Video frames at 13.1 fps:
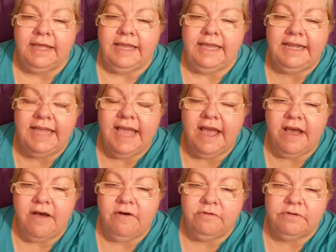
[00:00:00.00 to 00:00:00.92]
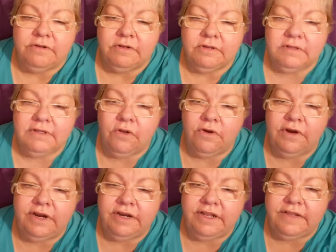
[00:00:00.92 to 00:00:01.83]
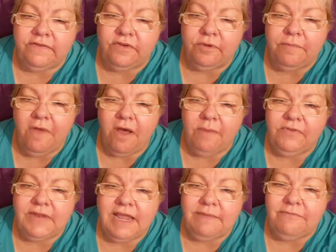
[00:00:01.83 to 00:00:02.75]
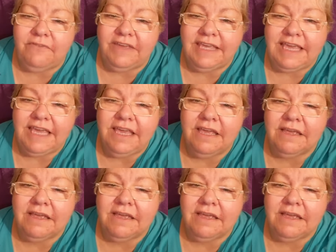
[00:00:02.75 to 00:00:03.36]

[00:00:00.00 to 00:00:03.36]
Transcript: Anyhow, Lauren, is your mom's name Vicky?